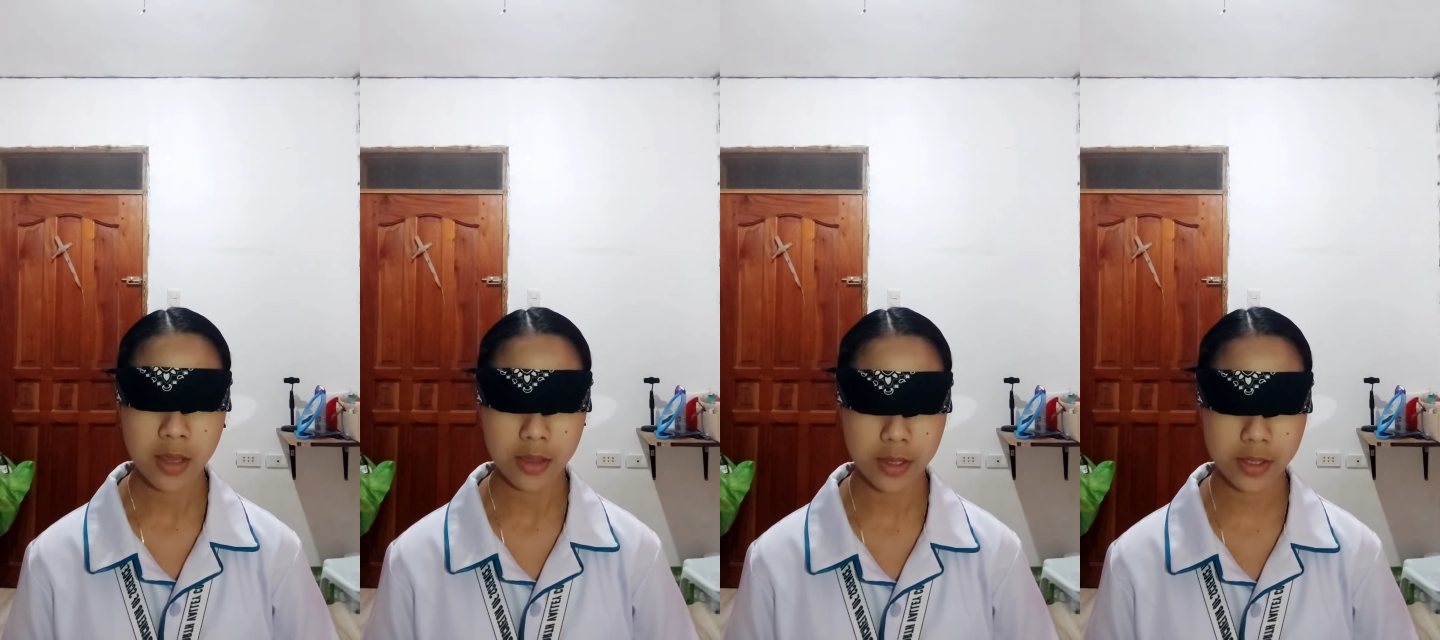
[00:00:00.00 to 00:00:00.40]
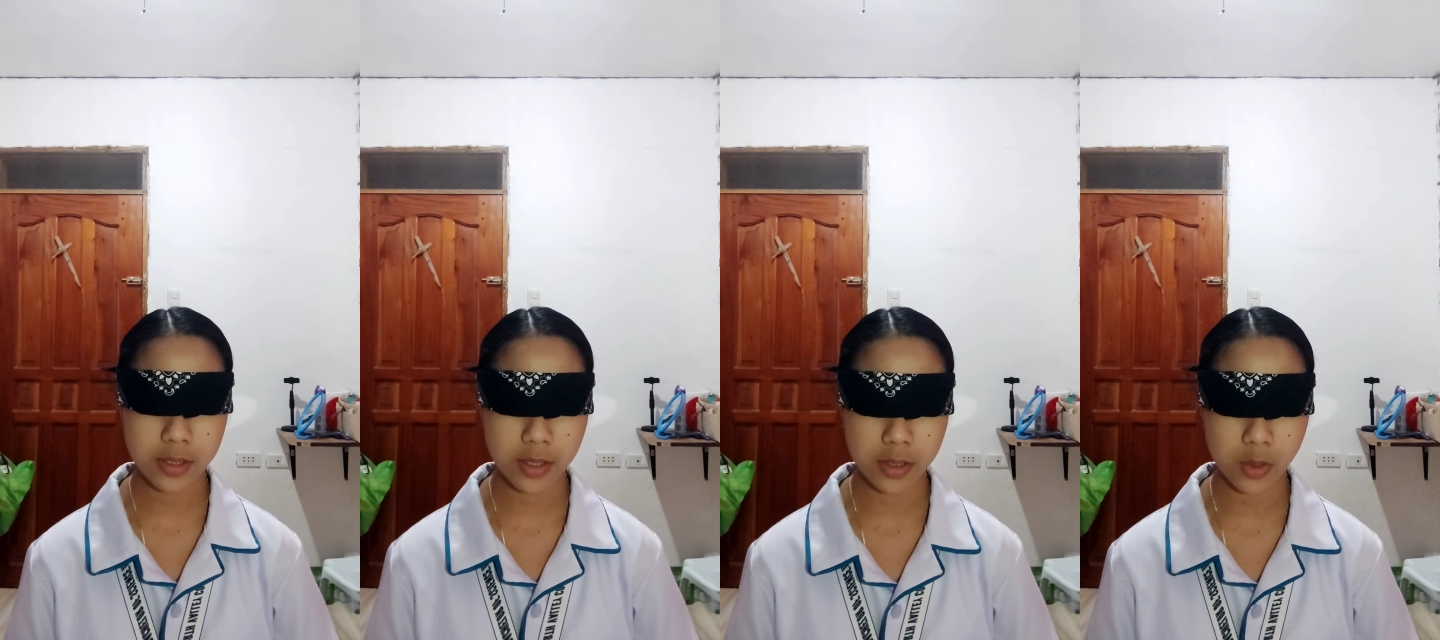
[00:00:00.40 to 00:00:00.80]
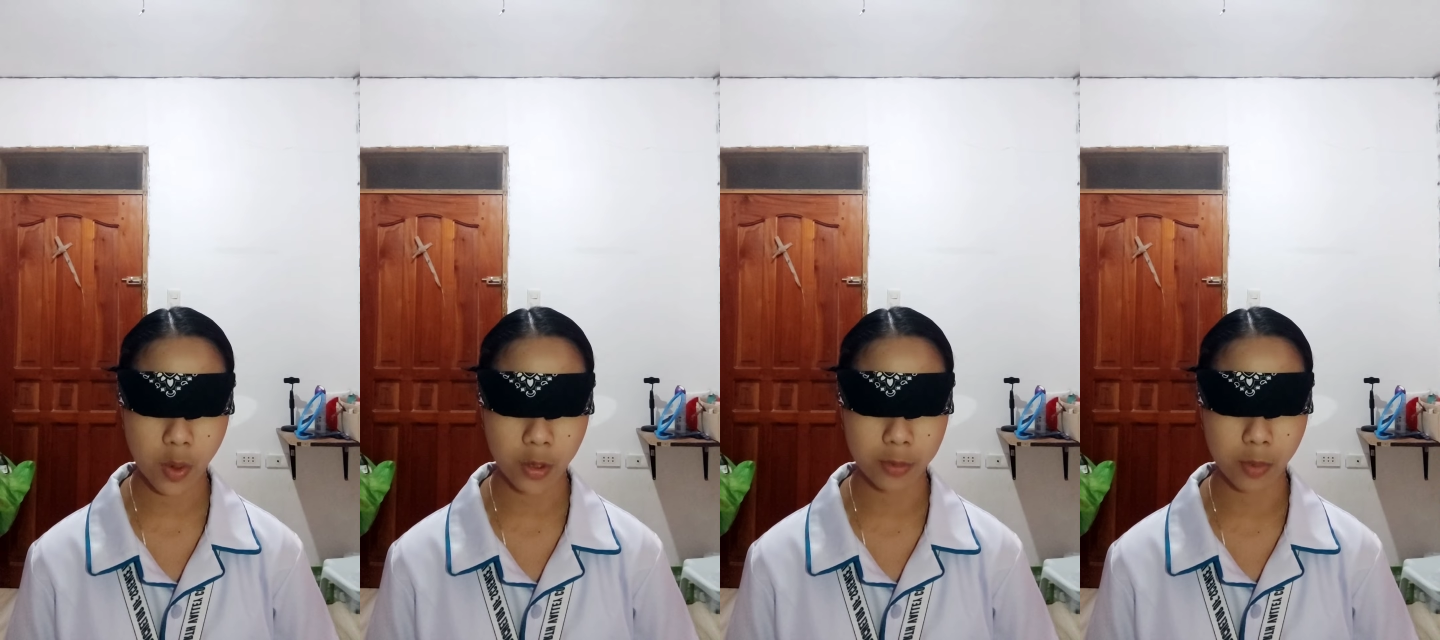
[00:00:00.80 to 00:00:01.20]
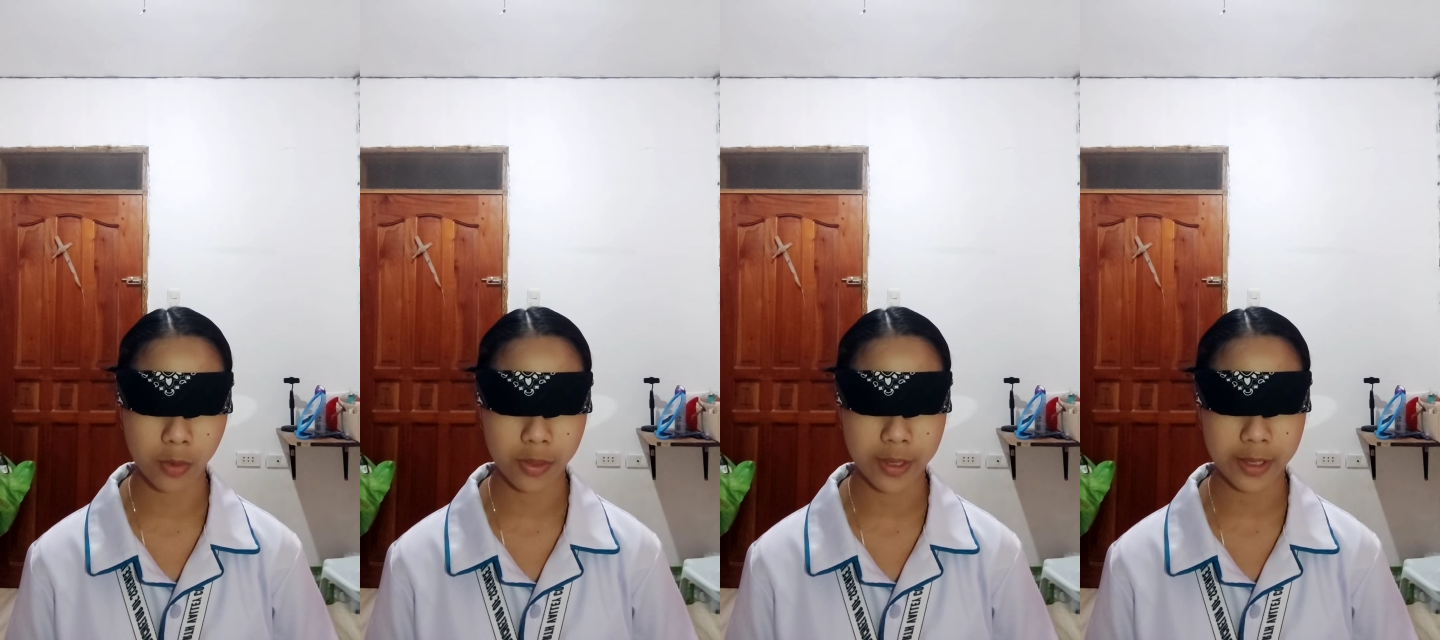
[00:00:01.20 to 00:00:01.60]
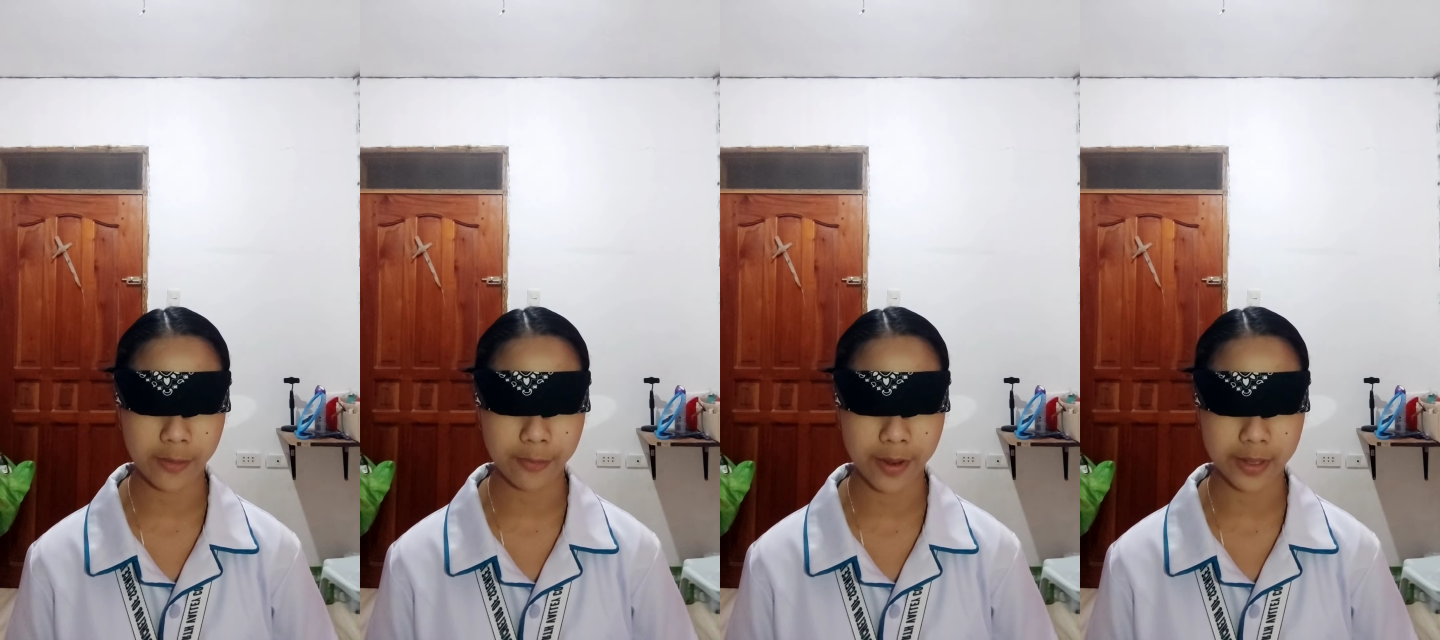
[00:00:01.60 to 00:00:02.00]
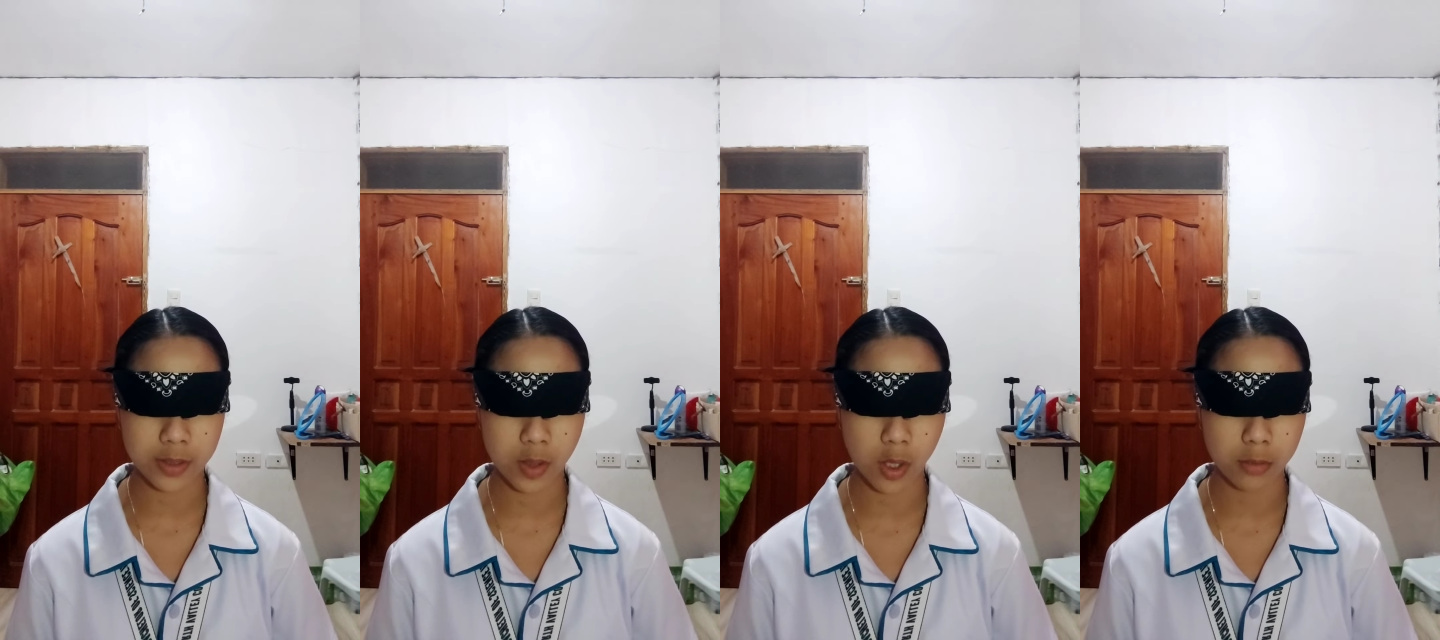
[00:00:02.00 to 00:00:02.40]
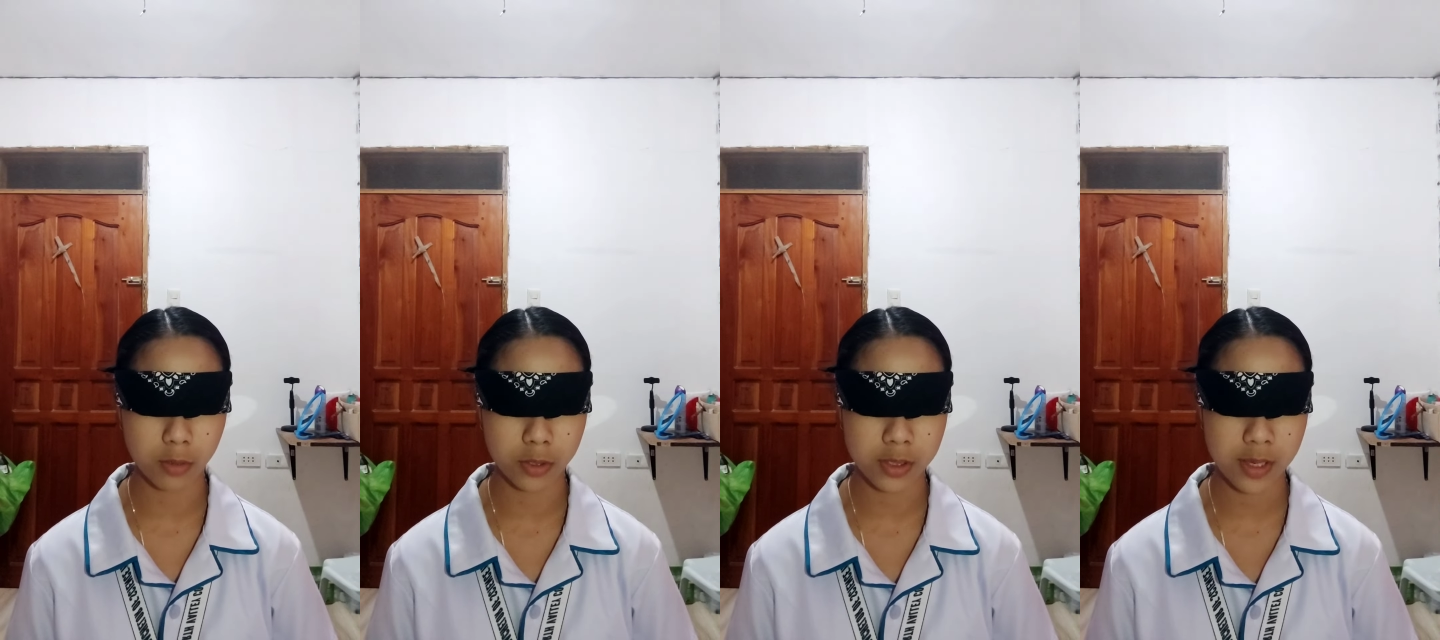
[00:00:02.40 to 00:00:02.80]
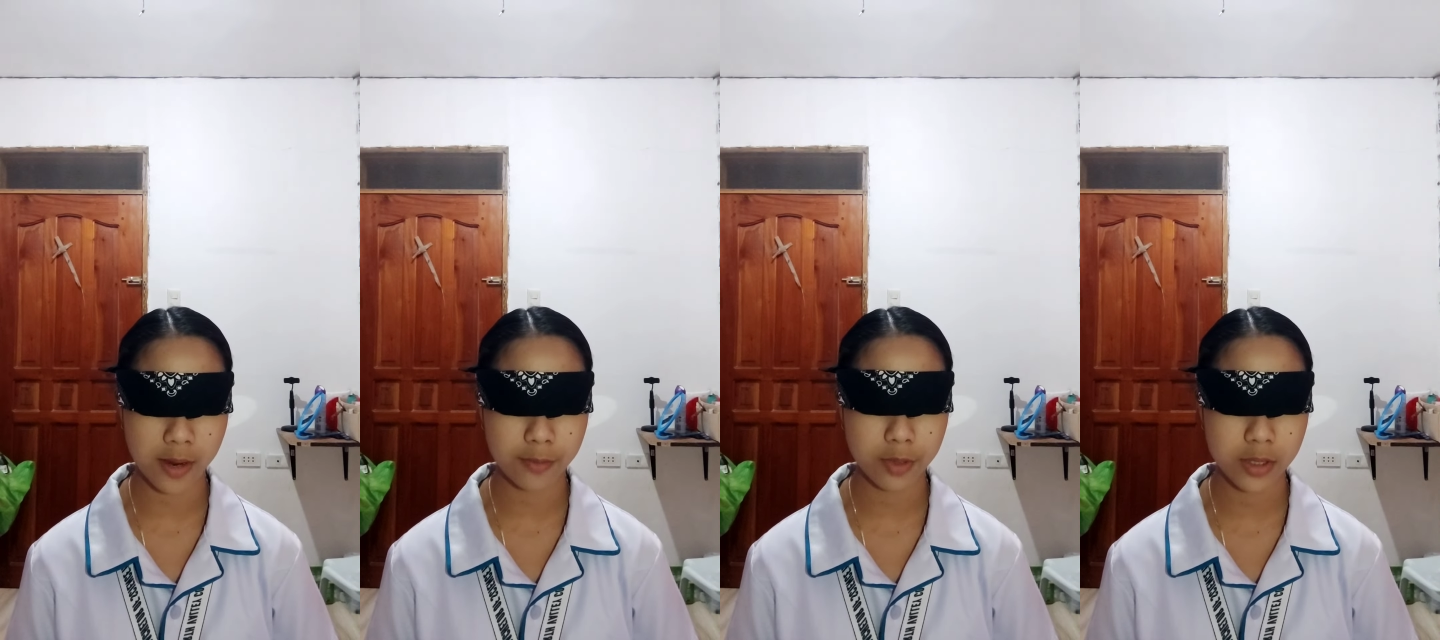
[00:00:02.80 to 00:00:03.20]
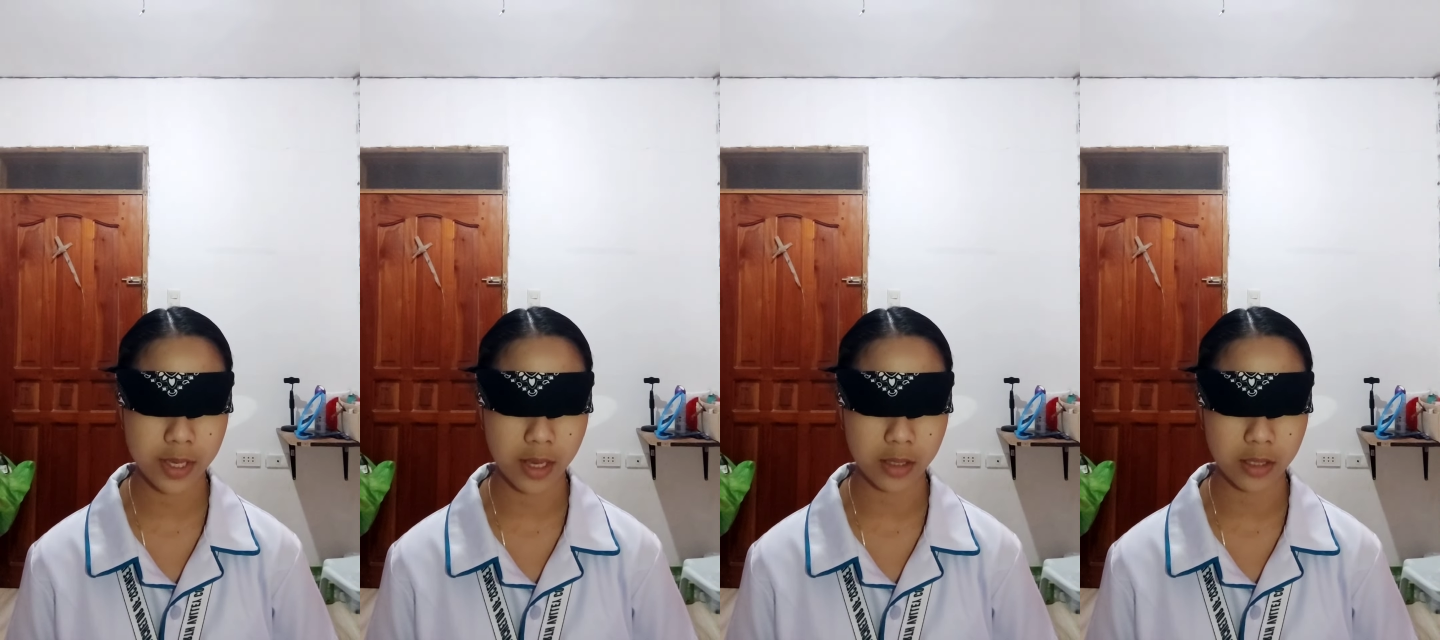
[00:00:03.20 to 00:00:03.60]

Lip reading: This is hormone that affects almost every cell